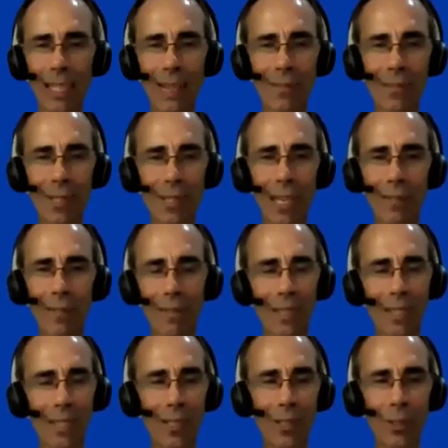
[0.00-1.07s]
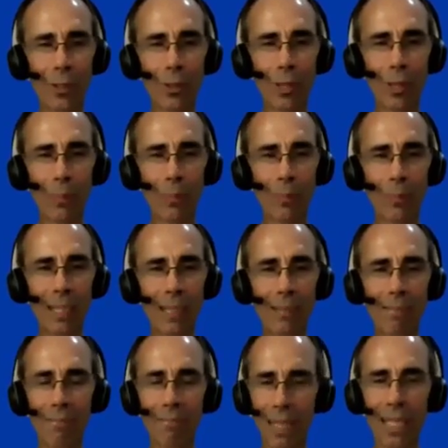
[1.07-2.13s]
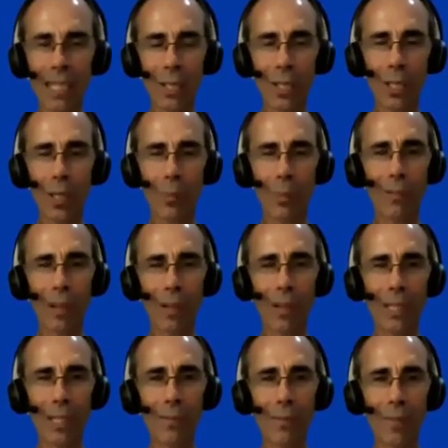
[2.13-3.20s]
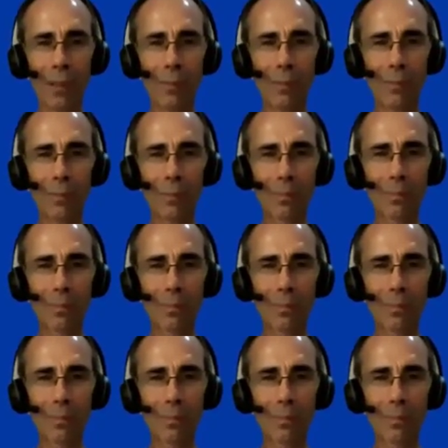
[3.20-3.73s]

weeks after that initial trip, that things could have been very different.